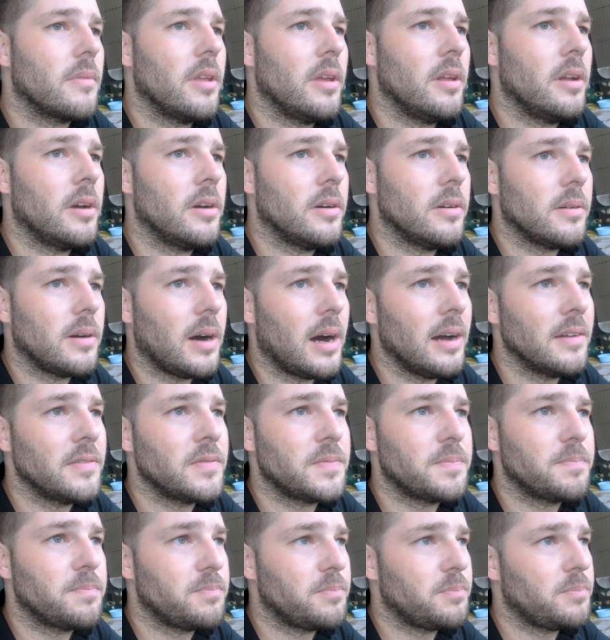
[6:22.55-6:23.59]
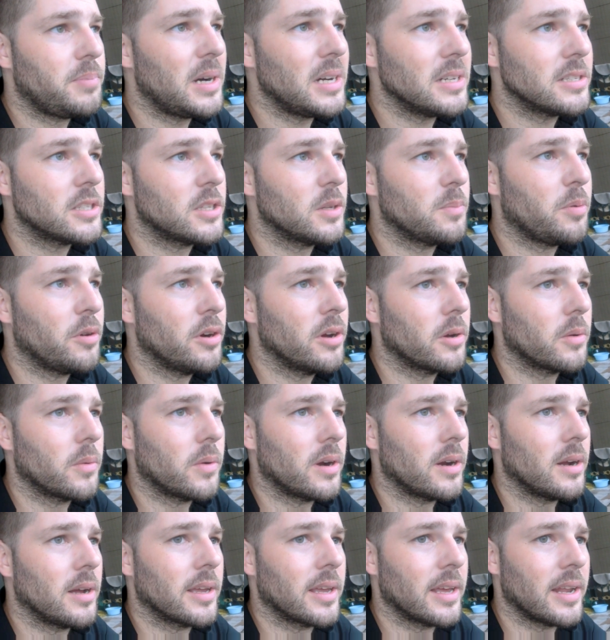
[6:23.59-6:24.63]
you know, I've passed the point
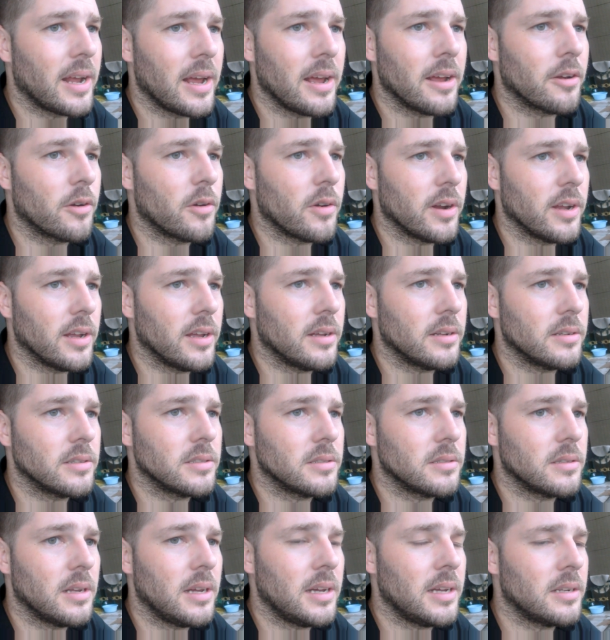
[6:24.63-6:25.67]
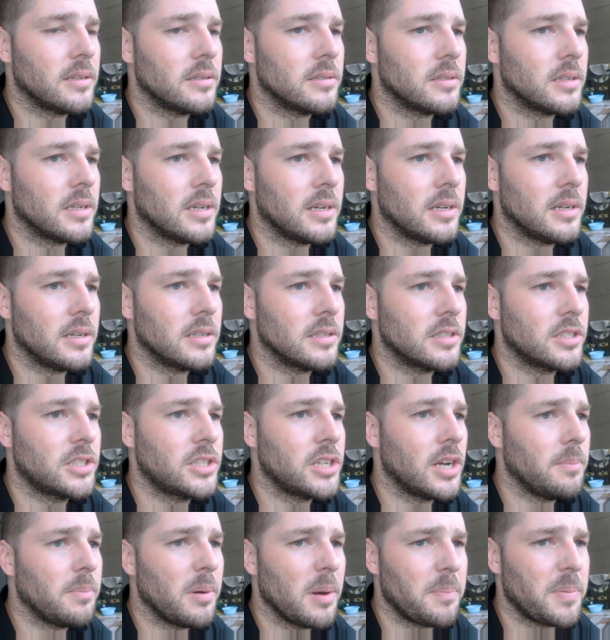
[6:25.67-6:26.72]
where I get angry and
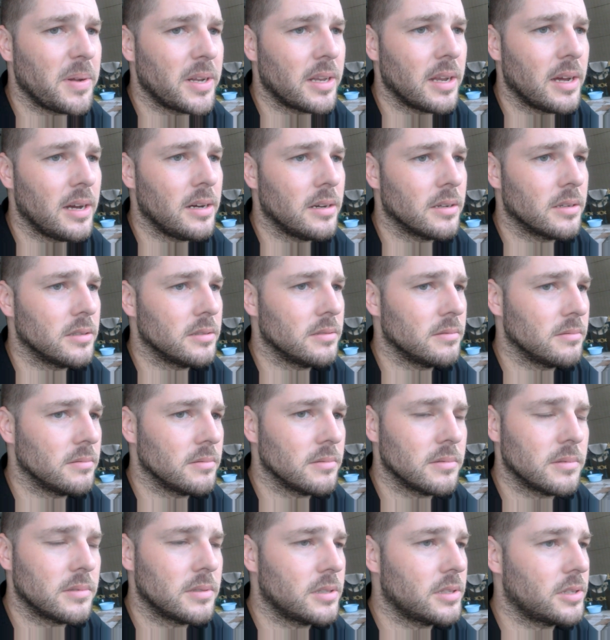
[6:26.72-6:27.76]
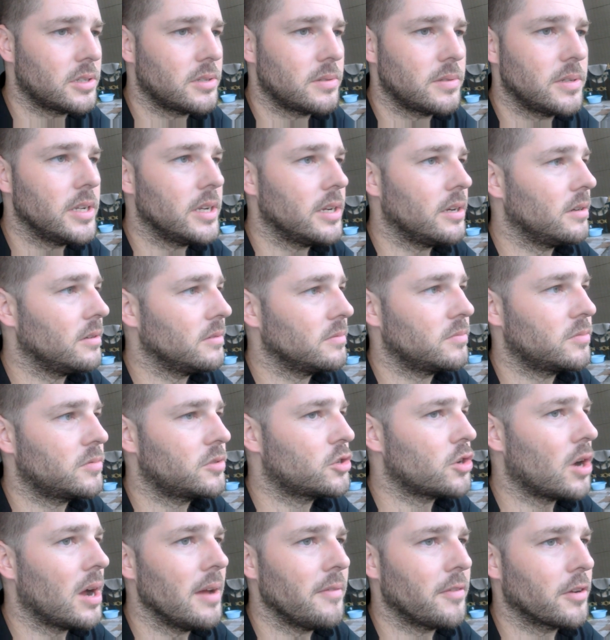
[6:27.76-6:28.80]
jump up and down and, you know,
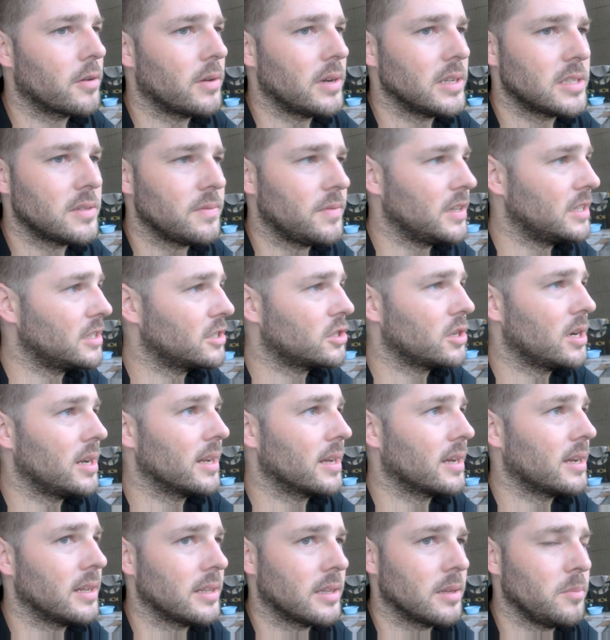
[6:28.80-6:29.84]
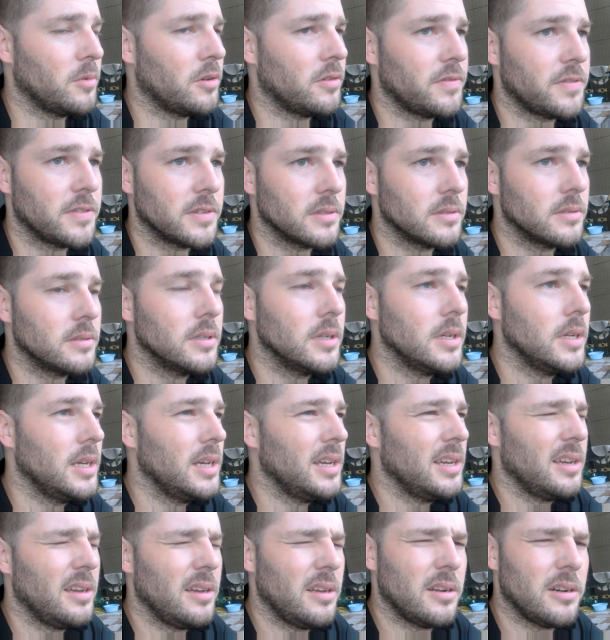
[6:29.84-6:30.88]
drive aggressively and try to cut them off. And,
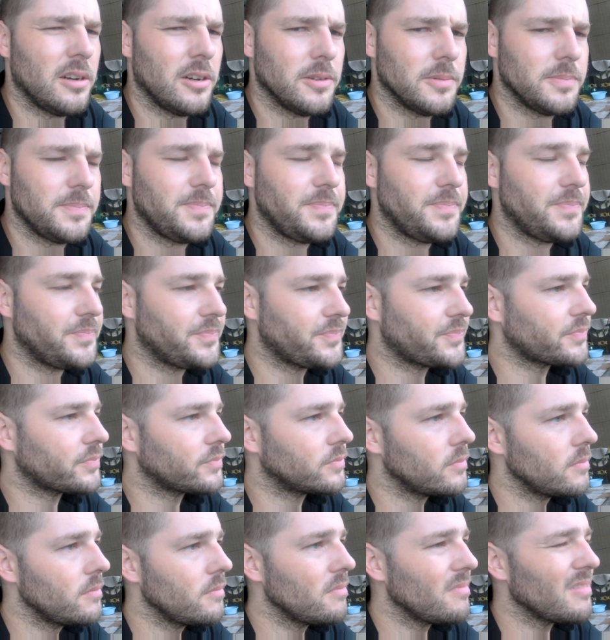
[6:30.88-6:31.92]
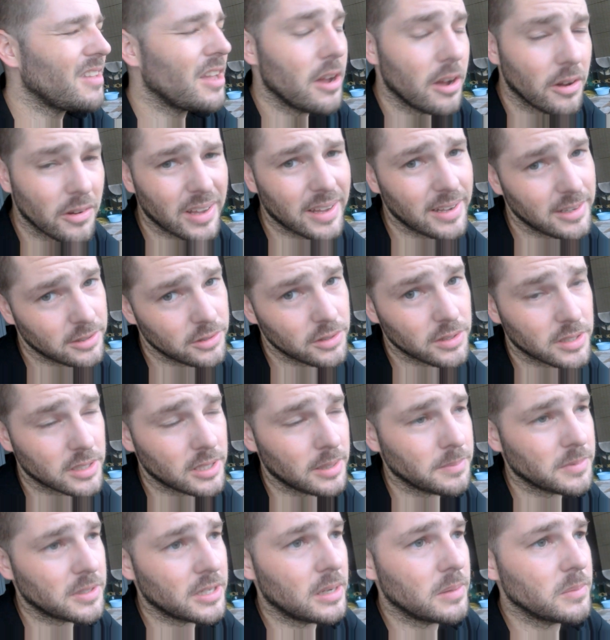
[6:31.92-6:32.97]
you know, okay, I do it
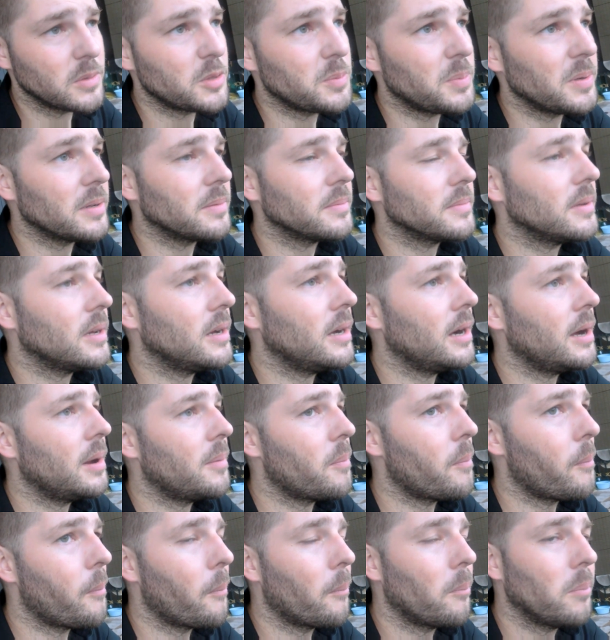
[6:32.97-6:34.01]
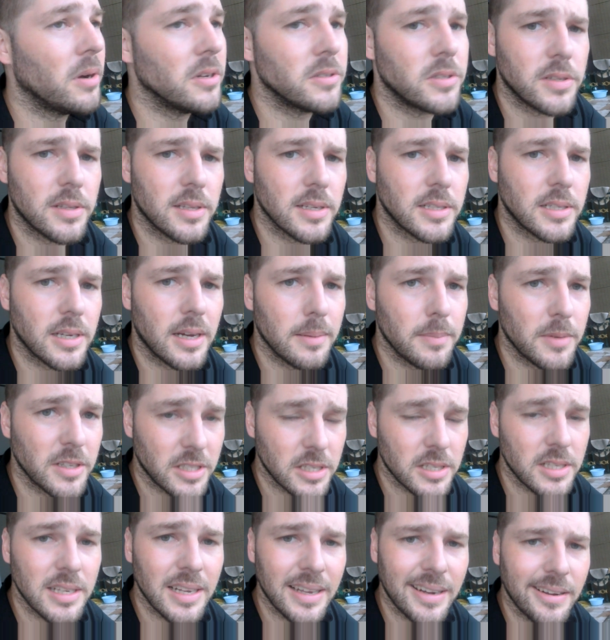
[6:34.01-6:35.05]
sometimes, but most of the time I
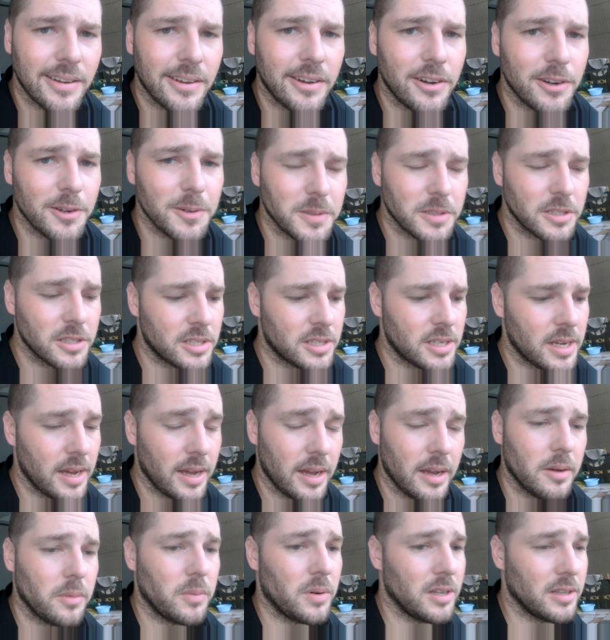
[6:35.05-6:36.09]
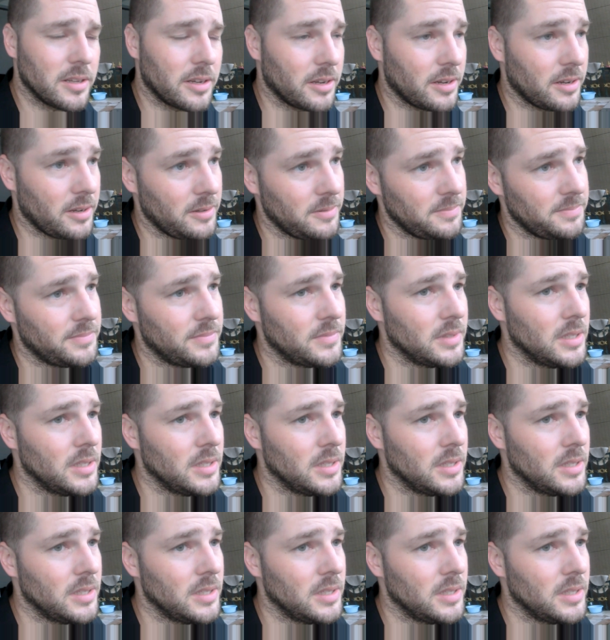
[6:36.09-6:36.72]
just let it go. And you say, hey, well, you know,